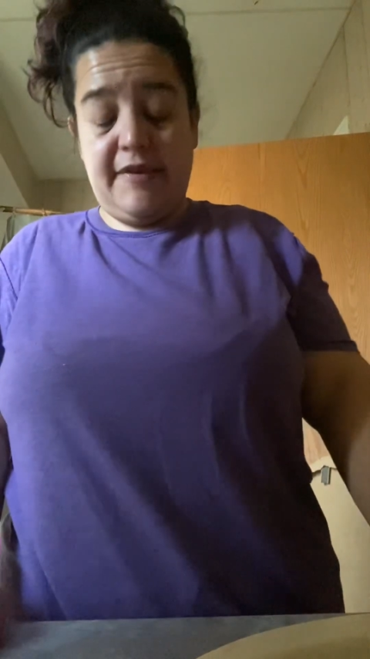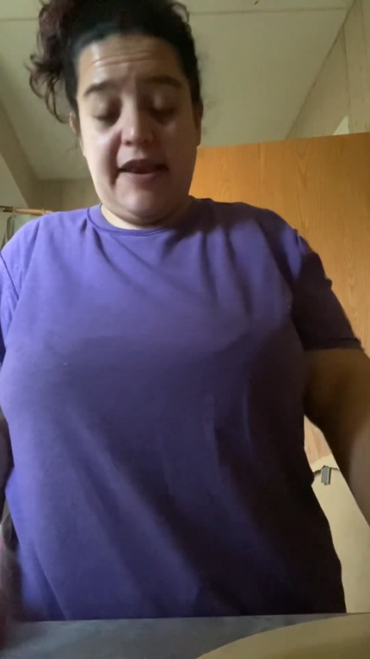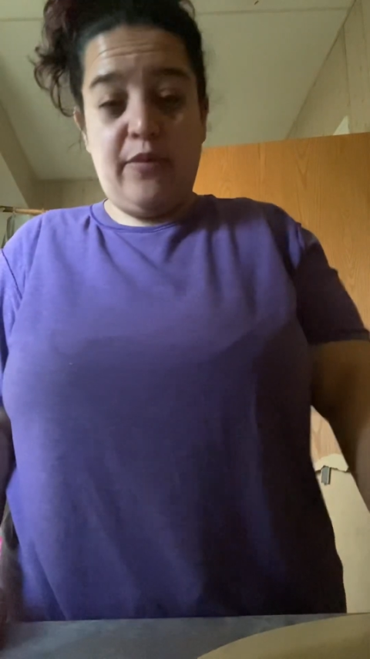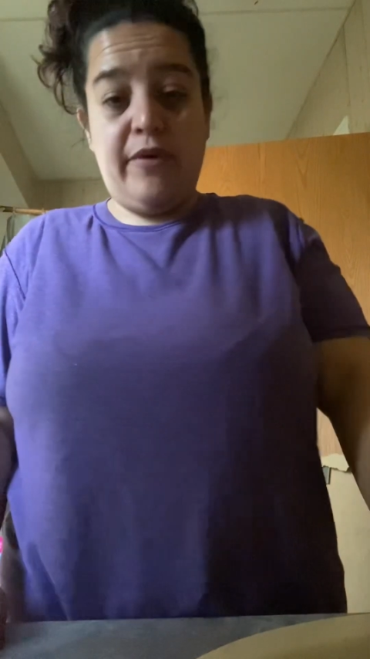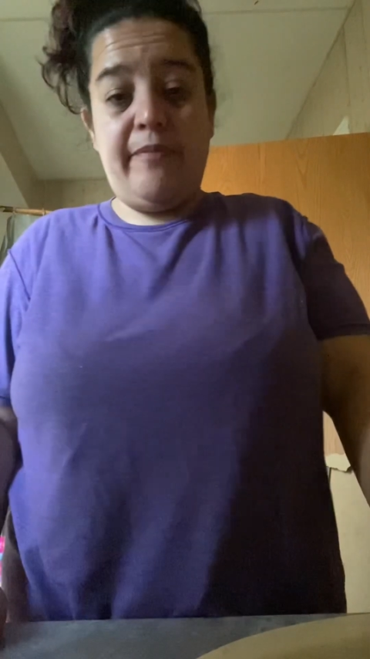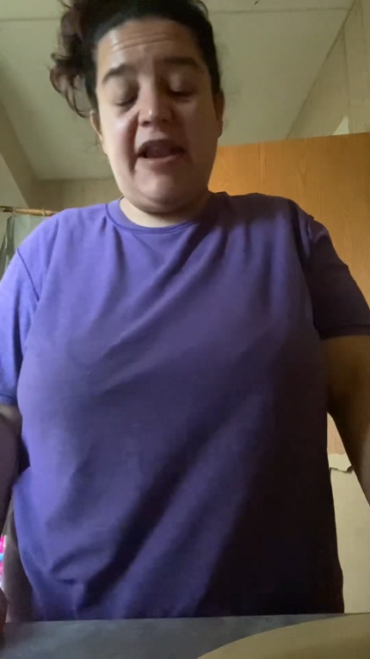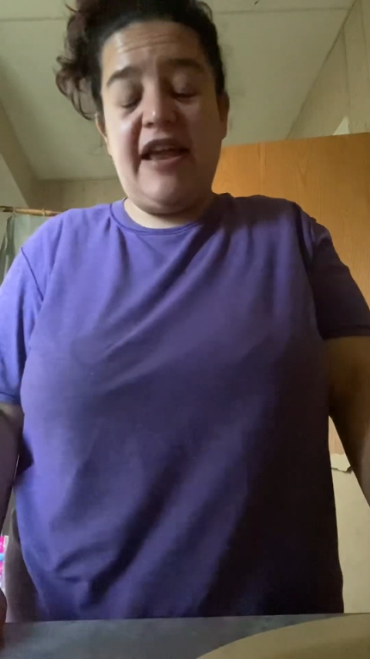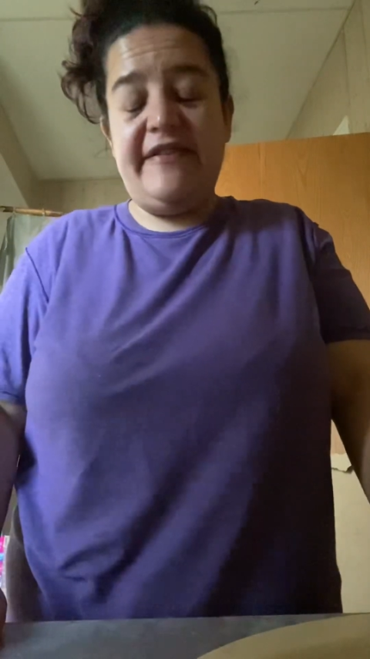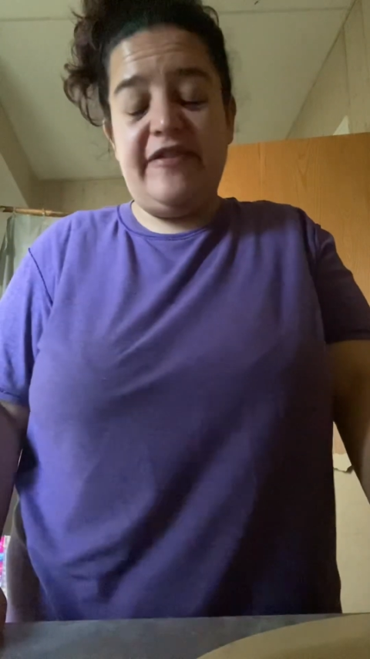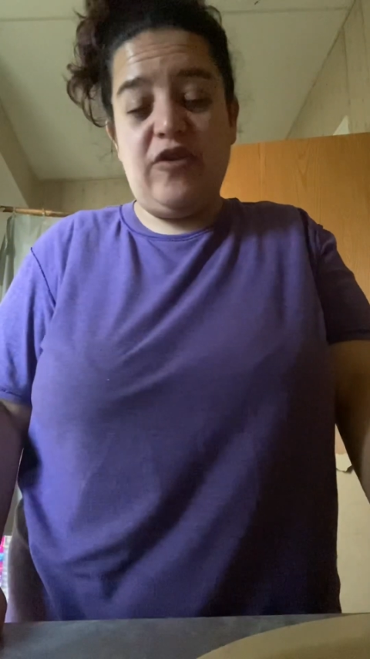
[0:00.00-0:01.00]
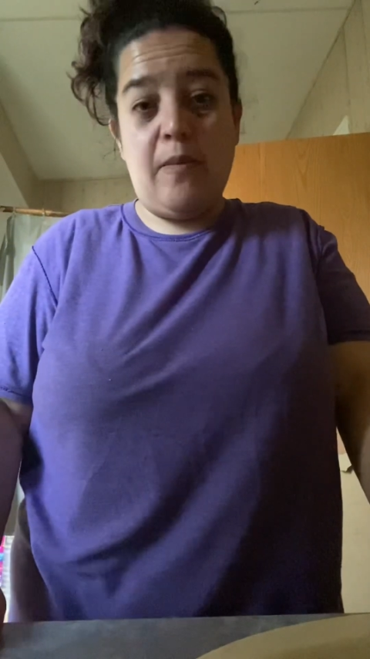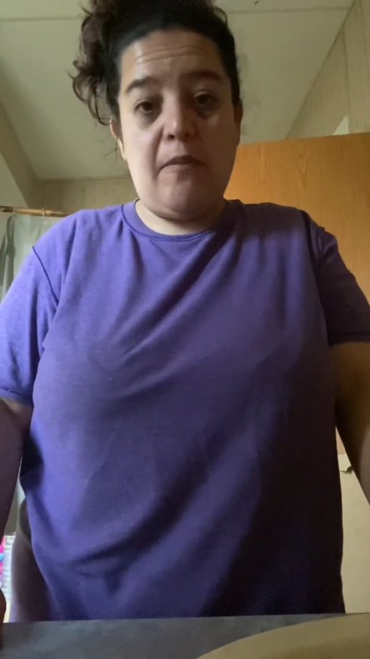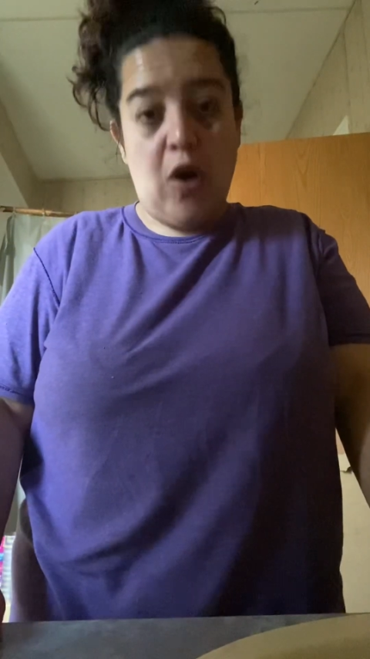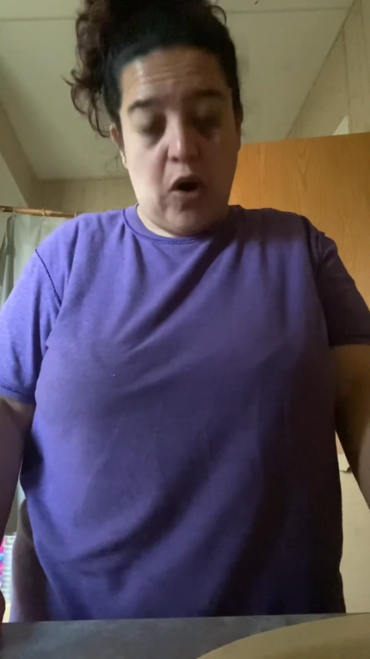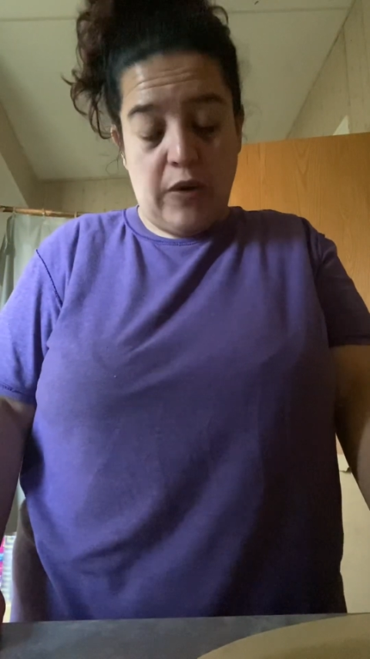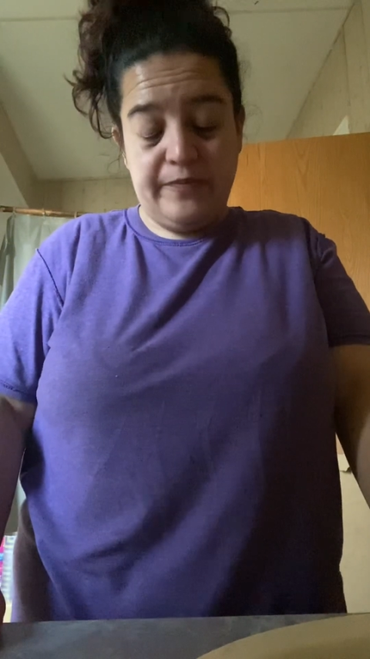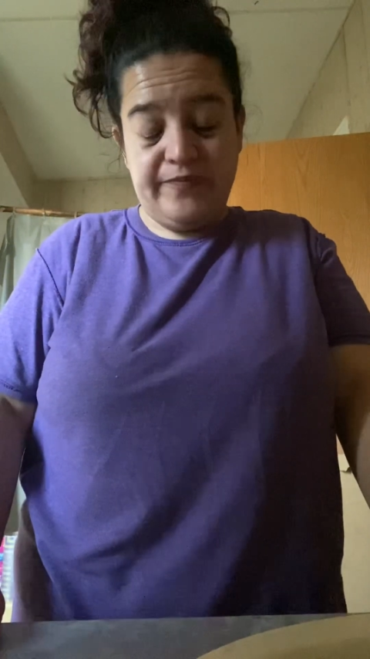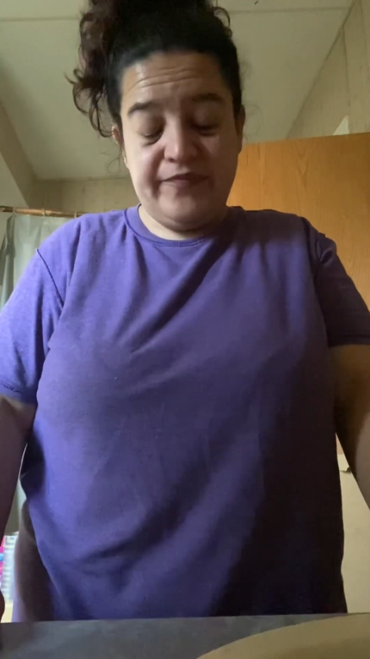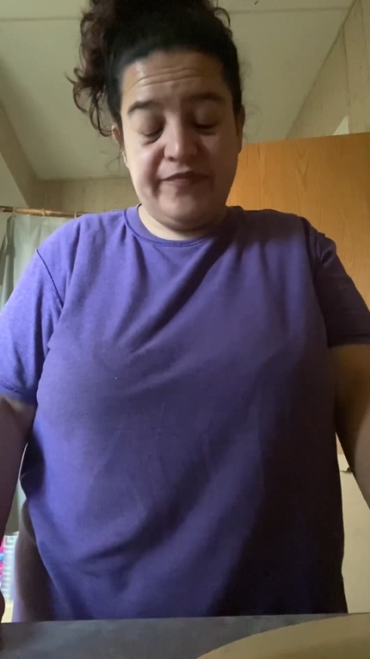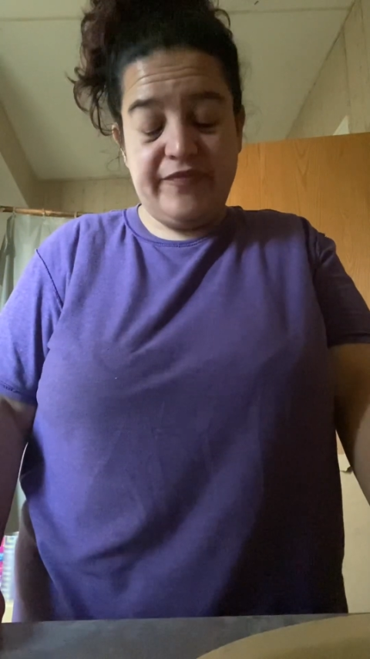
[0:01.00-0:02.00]
replace your mop.
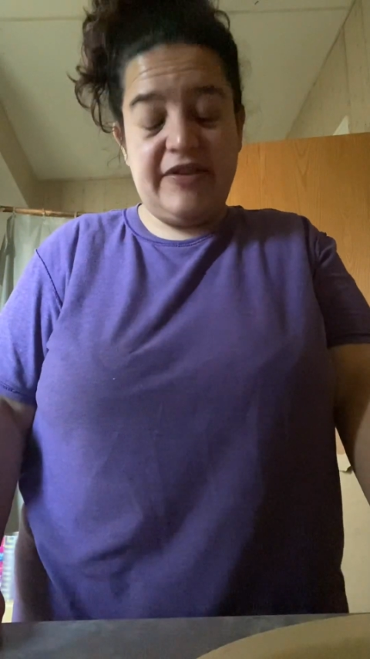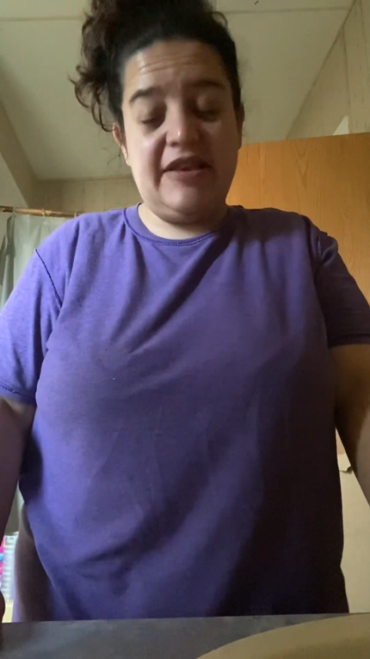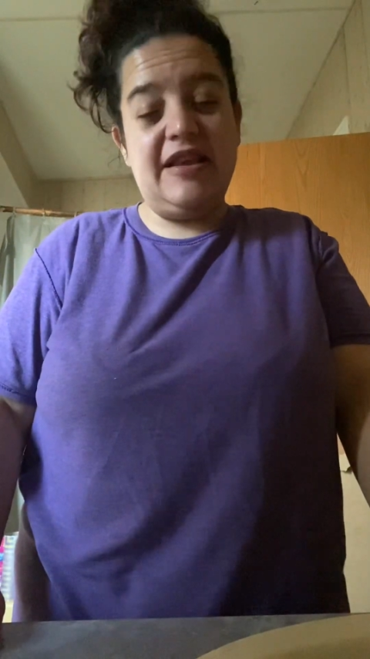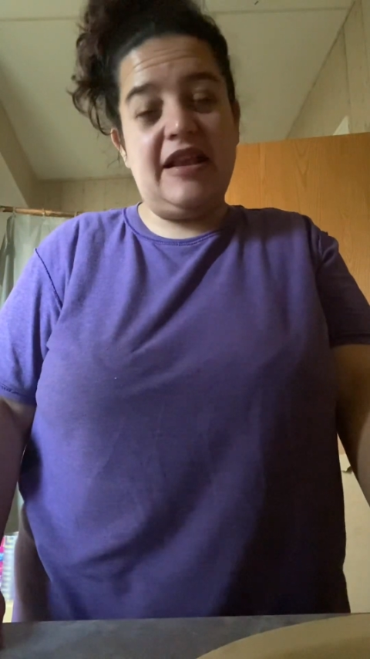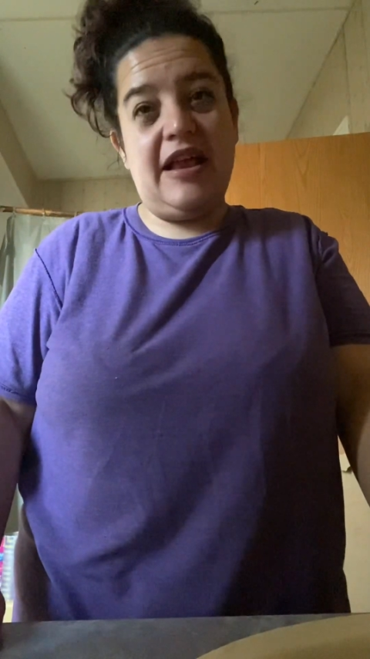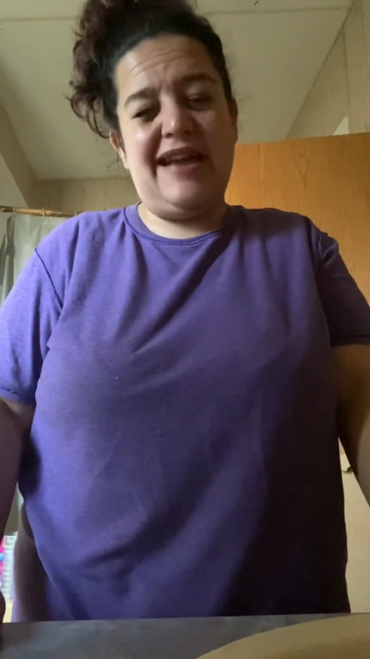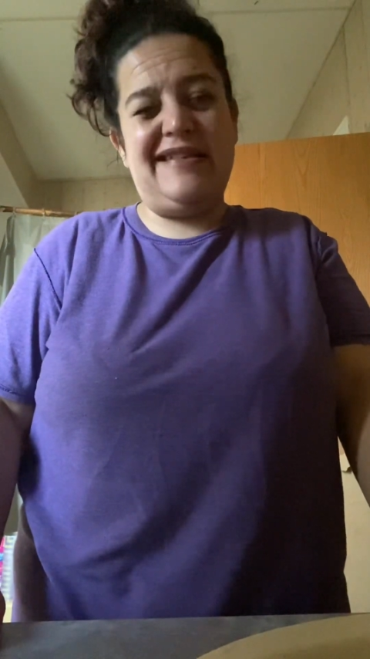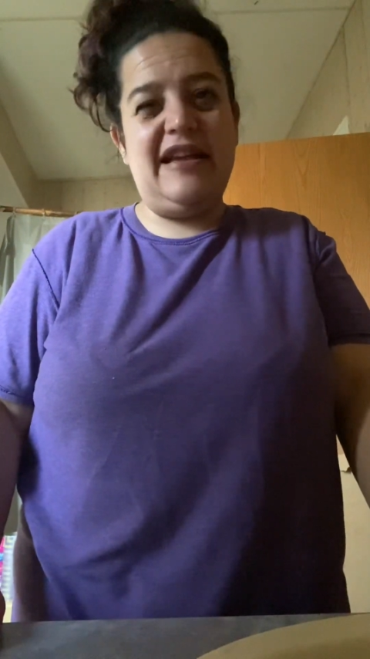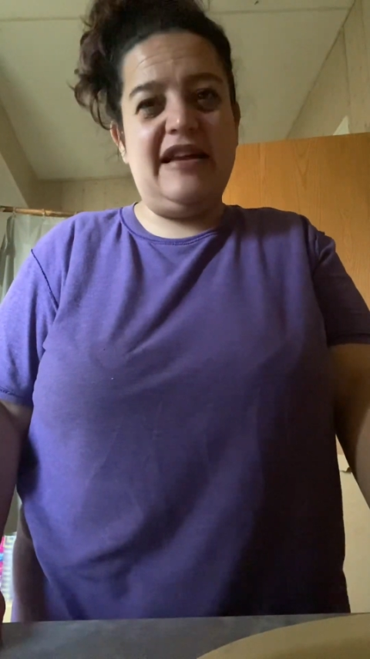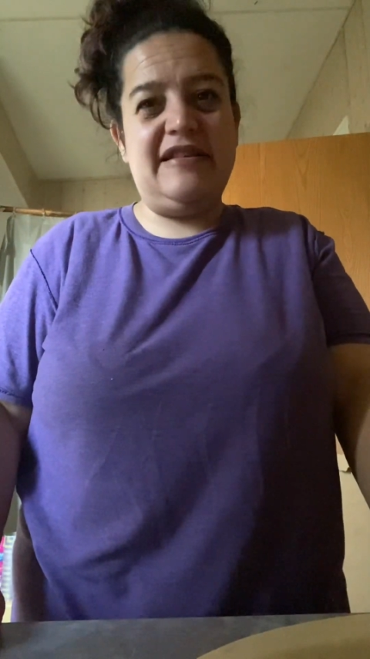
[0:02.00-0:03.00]
Like I think